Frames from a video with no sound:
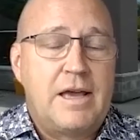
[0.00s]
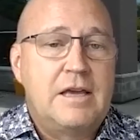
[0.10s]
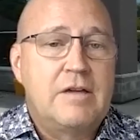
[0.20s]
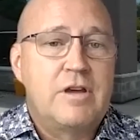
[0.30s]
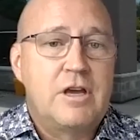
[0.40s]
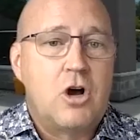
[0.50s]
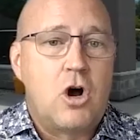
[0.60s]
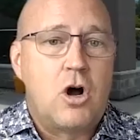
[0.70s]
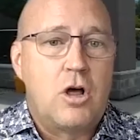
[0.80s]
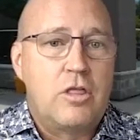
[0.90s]
giving
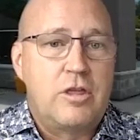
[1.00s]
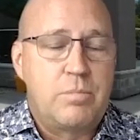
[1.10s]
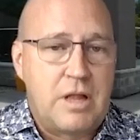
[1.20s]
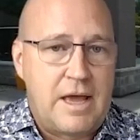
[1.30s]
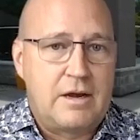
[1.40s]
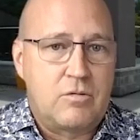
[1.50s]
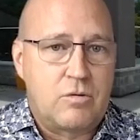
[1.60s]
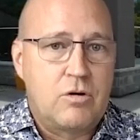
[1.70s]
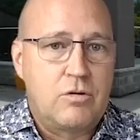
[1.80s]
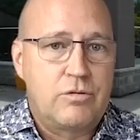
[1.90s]
the plant
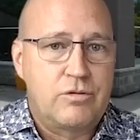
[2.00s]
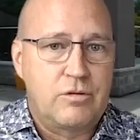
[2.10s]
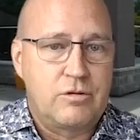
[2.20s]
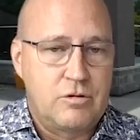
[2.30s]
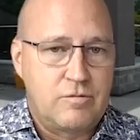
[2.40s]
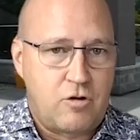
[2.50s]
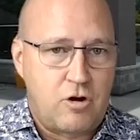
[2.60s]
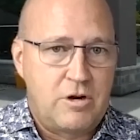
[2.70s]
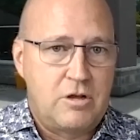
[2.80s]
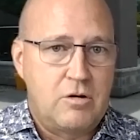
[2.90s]
growth
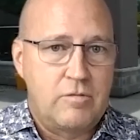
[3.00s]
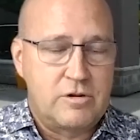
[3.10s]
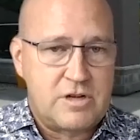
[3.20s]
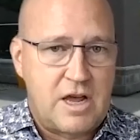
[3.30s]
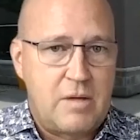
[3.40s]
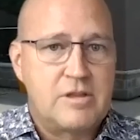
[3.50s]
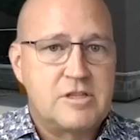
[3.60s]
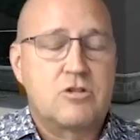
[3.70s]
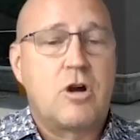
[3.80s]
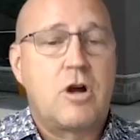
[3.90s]
uniformity over time as
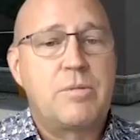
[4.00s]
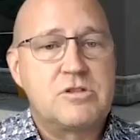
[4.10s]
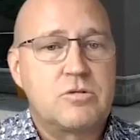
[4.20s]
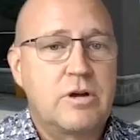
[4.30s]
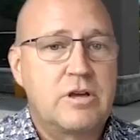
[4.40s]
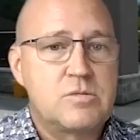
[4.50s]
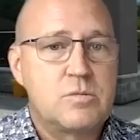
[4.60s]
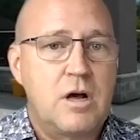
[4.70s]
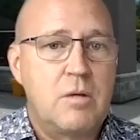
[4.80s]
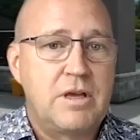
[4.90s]
the crop is growing as
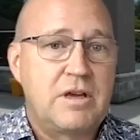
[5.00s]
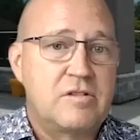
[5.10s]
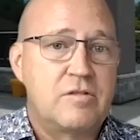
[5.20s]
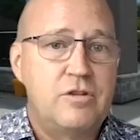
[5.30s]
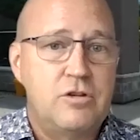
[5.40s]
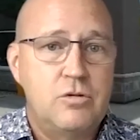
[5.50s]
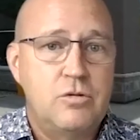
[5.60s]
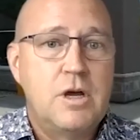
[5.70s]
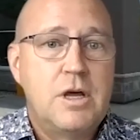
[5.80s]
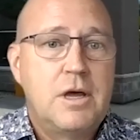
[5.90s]
well. Because if
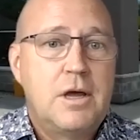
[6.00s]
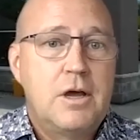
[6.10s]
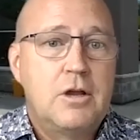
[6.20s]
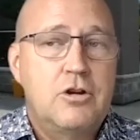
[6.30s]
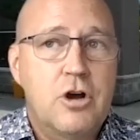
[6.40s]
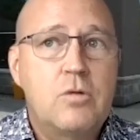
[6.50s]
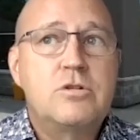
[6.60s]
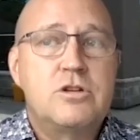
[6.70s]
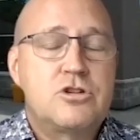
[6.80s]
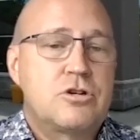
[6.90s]
you
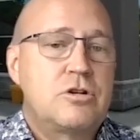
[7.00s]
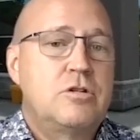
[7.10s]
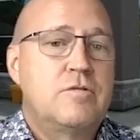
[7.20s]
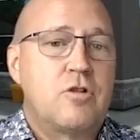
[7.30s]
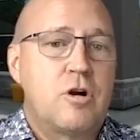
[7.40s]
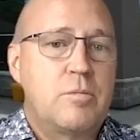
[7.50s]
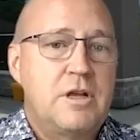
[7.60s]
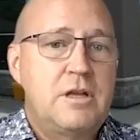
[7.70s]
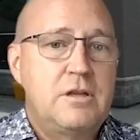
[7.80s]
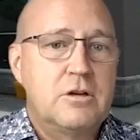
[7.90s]
don't ensure
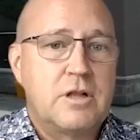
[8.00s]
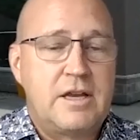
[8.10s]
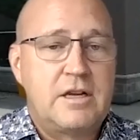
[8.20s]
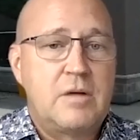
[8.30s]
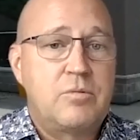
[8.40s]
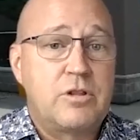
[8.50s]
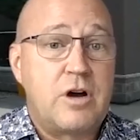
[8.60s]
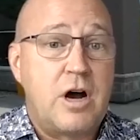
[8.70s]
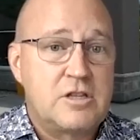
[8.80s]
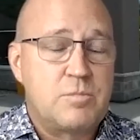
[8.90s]
uniformity, you'll end up with
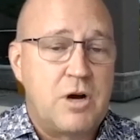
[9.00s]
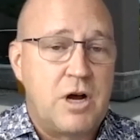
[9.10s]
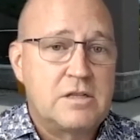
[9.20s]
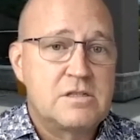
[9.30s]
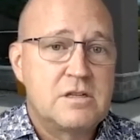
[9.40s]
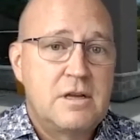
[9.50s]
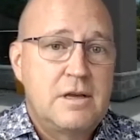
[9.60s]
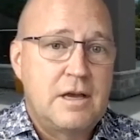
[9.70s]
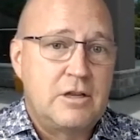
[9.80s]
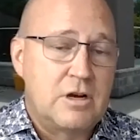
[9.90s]
hot spots,
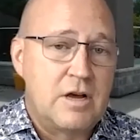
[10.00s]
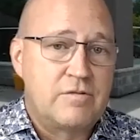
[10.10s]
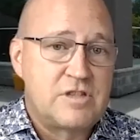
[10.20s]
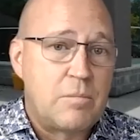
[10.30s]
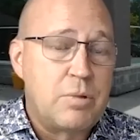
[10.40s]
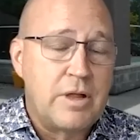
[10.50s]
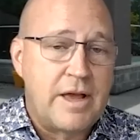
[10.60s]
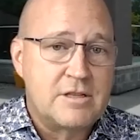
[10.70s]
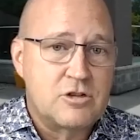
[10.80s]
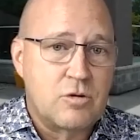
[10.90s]
and you'll have some
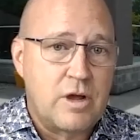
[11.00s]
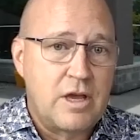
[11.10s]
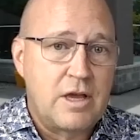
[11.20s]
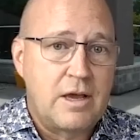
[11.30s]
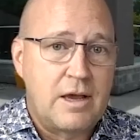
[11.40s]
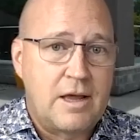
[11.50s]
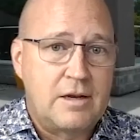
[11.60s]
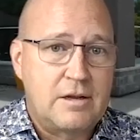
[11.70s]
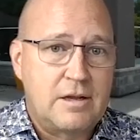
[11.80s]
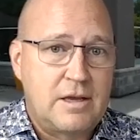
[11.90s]
plants growing at
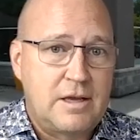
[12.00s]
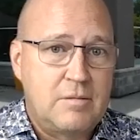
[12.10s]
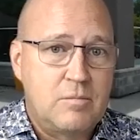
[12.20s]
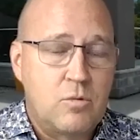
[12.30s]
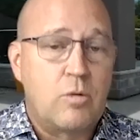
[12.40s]
a more